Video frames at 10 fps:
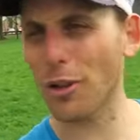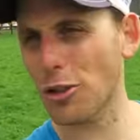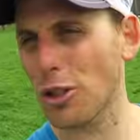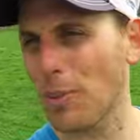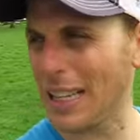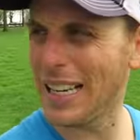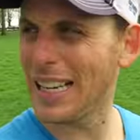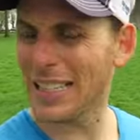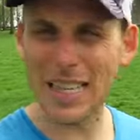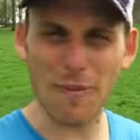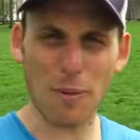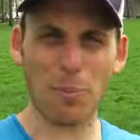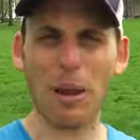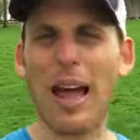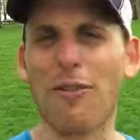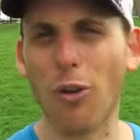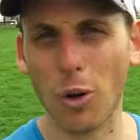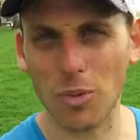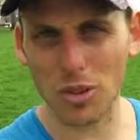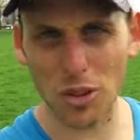There should be different
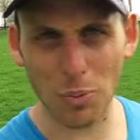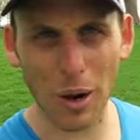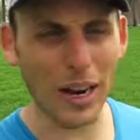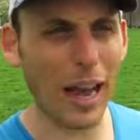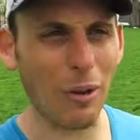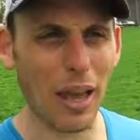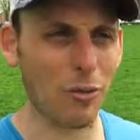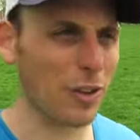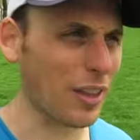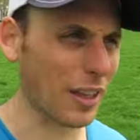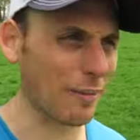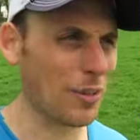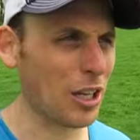platforms to spread out everything.